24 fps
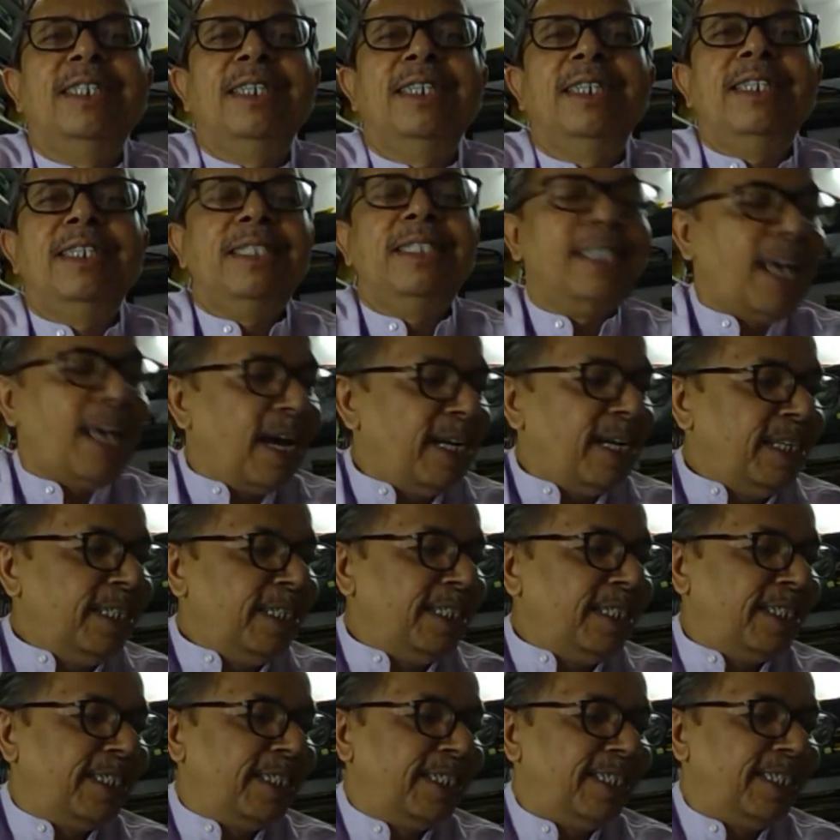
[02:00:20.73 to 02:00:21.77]

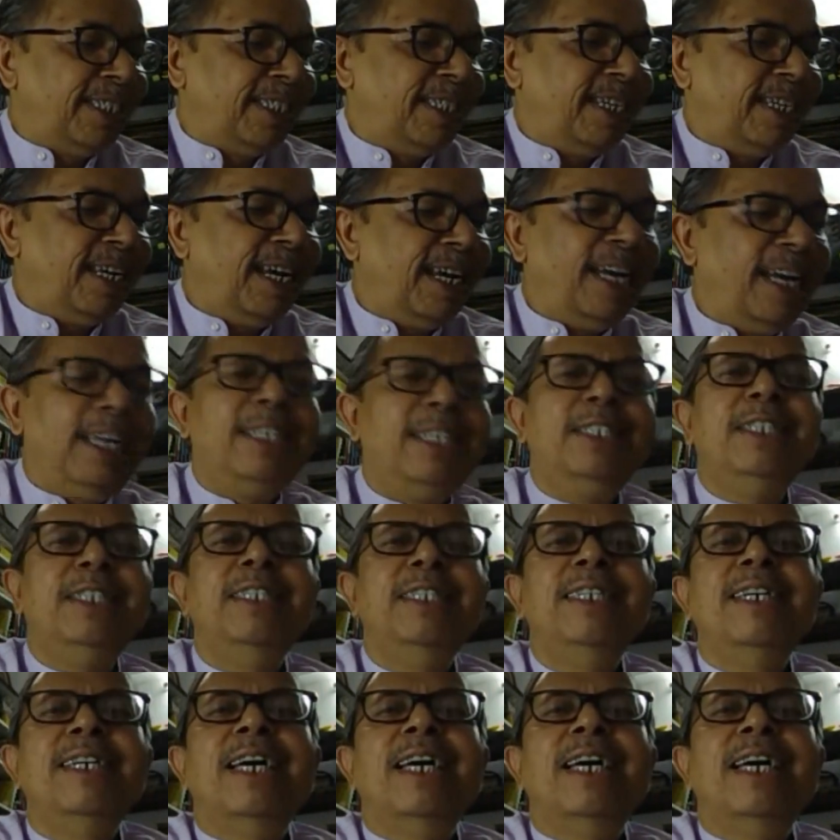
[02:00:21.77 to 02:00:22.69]
resides and